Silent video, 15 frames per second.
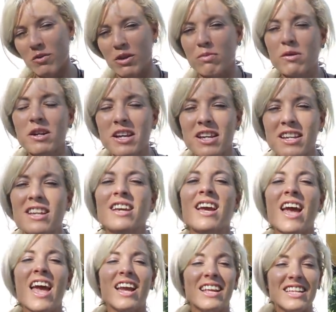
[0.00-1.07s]
with Puddin',
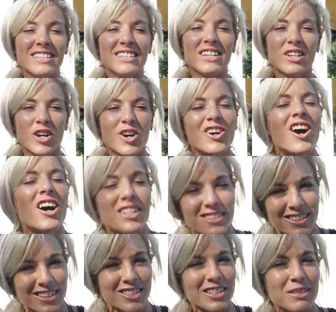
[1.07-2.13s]
and he's gonna cook a
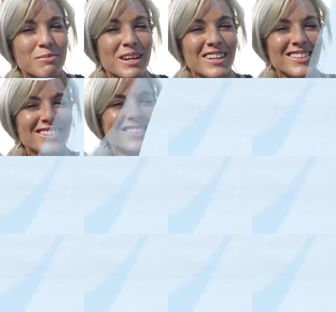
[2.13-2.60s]
delicious meal.